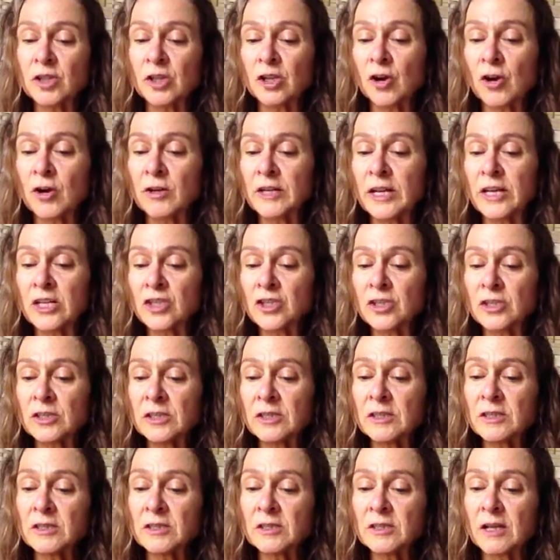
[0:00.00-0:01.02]

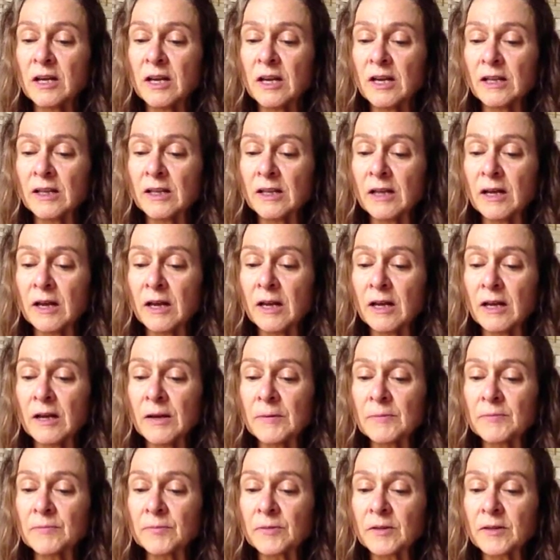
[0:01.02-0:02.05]
incarnations,
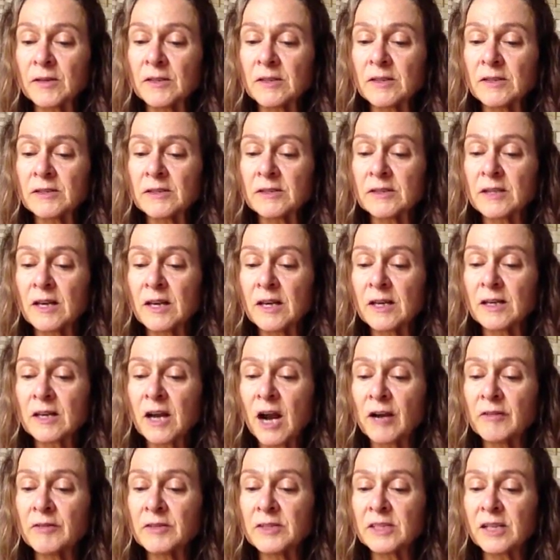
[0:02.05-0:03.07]
is
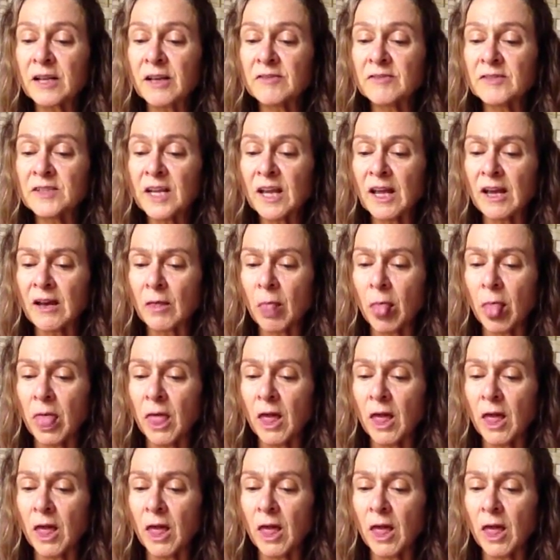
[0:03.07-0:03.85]
Kartikeya.